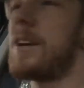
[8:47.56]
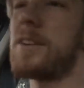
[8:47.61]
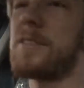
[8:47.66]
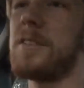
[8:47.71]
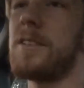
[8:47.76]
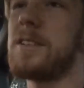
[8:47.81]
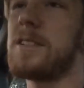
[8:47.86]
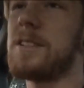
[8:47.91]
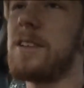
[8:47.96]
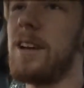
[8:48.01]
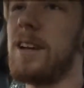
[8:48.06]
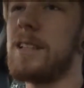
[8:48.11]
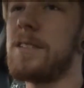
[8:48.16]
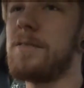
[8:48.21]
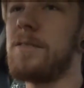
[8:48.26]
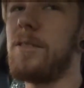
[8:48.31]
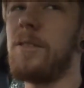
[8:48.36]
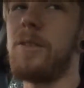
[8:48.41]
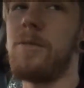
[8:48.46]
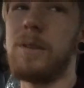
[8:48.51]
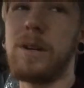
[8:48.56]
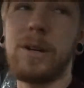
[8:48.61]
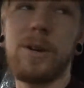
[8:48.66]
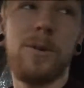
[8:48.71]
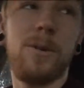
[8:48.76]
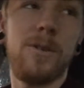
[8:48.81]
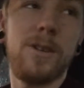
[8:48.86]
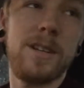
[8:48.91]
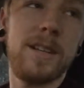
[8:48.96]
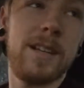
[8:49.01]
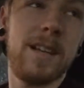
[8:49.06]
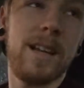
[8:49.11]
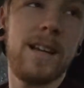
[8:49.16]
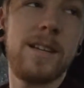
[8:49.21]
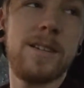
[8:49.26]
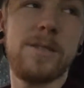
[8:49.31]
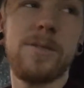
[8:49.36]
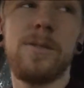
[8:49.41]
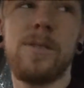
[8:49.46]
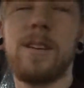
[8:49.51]
get criticised for recording
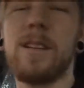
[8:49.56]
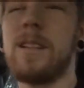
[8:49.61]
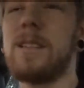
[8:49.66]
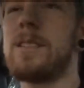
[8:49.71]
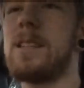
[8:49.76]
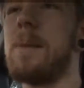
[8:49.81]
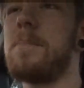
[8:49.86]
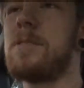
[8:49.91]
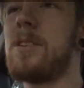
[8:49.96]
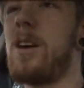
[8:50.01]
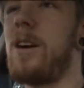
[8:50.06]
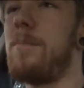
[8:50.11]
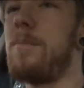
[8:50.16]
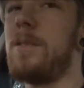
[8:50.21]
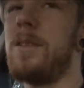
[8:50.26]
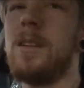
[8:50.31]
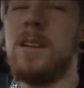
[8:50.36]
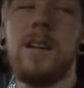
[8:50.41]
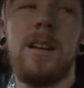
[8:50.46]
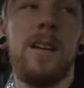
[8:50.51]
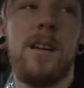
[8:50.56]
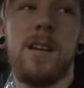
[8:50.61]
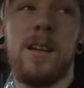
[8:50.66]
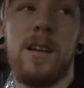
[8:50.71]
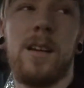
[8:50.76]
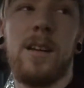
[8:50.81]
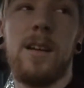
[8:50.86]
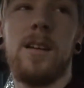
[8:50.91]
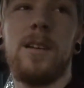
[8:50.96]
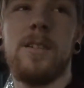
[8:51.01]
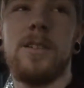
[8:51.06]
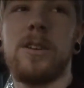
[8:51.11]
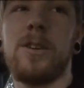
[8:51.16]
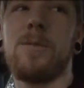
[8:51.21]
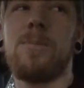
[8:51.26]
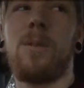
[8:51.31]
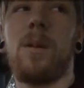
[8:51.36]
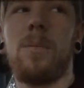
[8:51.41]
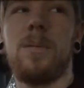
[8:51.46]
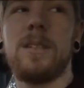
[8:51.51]
and talking at the same time, but you
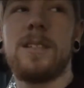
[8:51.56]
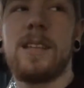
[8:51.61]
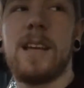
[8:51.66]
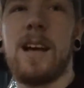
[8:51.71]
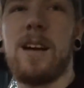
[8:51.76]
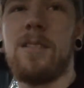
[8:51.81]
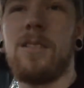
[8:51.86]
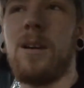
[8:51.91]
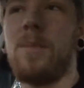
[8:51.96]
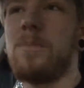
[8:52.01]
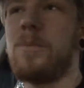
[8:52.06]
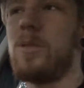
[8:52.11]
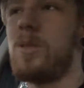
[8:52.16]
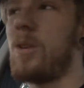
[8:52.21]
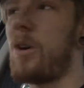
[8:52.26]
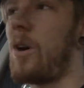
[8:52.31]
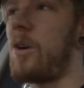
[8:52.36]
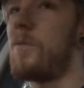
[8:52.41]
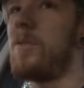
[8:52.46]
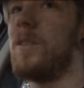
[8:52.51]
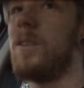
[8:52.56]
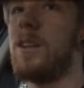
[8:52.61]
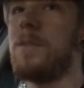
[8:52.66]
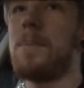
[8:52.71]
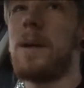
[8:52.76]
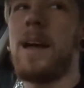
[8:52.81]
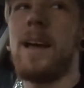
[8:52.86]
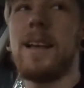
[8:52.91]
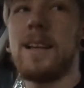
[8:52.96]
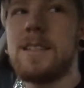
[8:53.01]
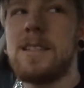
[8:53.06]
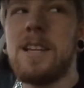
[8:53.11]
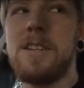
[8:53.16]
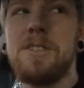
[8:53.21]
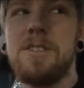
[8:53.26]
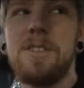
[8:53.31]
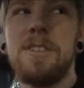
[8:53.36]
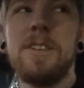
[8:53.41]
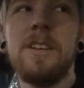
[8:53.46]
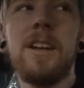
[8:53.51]
could probably tell I'm not really paying
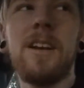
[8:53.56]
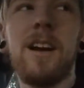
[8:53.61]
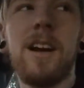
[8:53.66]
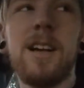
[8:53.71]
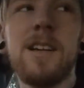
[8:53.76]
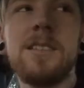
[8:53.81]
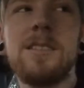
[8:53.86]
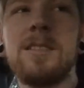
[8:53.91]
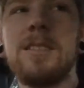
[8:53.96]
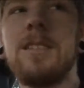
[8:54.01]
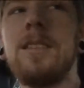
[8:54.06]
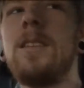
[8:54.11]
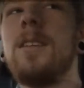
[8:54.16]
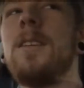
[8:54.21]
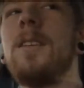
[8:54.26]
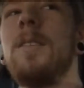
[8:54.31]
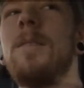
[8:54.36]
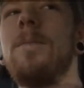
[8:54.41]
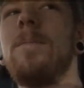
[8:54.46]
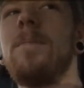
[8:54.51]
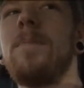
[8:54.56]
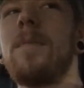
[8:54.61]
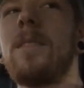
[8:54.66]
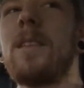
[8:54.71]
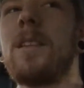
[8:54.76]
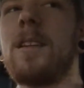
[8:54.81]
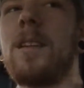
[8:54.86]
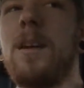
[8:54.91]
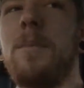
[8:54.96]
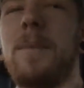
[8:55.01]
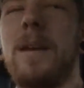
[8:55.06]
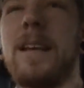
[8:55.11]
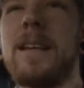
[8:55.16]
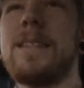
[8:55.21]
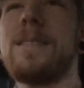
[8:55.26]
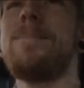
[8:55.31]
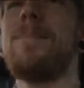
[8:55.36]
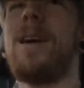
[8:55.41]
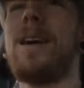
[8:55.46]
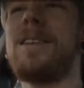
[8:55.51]
attention to you guys. I'm being
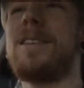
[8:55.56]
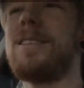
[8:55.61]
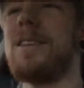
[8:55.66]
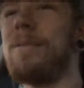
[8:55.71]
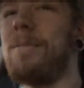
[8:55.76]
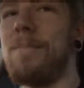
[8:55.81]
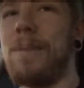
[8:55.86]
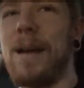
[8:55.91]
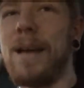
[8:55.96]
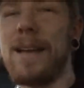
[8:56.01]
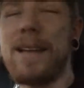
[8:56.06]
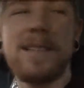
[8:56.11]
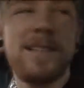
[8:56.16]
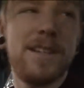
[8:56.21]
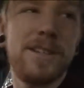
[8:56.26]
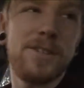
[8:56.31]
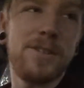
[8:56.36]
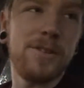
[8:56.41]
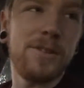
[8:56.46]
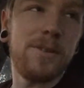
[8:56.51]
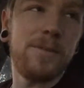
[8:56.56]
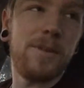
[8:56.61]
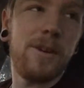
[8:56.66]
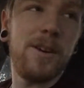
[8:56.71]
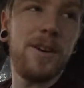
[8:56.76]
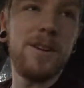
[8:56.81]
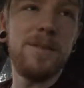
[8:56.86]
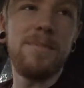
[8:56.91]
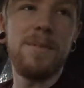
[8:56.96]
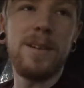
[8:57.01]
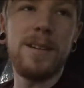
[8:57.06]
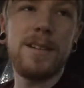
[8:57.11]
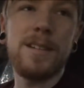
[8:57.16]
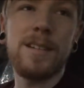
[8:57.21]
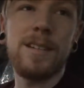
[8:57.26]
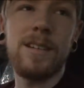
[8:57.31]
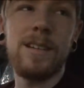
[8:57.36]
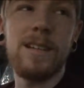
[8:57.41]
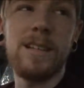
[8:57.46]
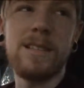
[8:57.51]
smart and I'm paying attention on the road, but
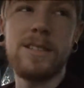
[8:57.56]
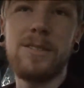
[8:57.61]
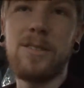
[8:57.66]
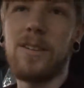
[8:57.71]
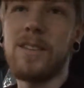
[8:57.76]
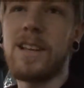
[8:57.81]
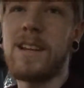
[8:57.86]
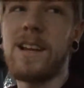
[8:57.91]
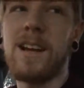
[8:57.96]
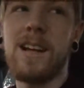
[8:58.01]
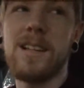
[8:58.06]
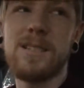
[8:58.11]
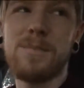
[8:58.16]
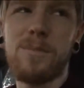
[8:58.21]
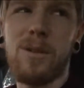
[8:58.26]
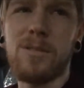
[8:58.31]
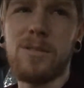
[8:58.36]
it's not that hard to